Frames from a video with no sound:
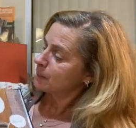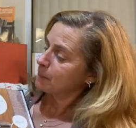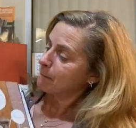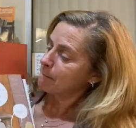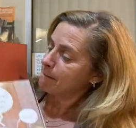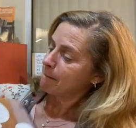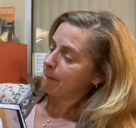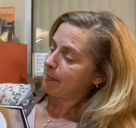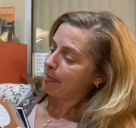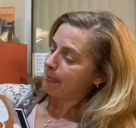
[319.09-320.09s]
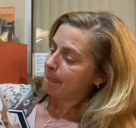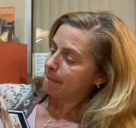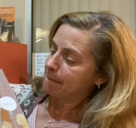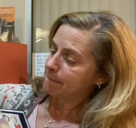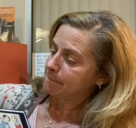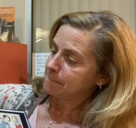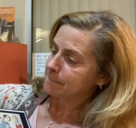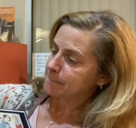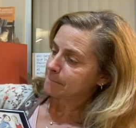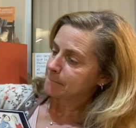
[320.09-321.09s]

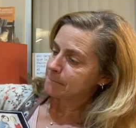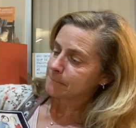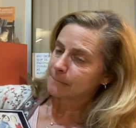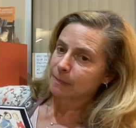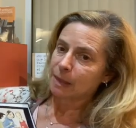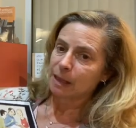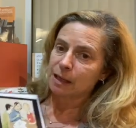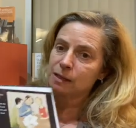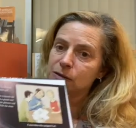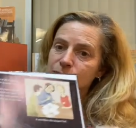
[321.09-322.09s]
(no one is talking)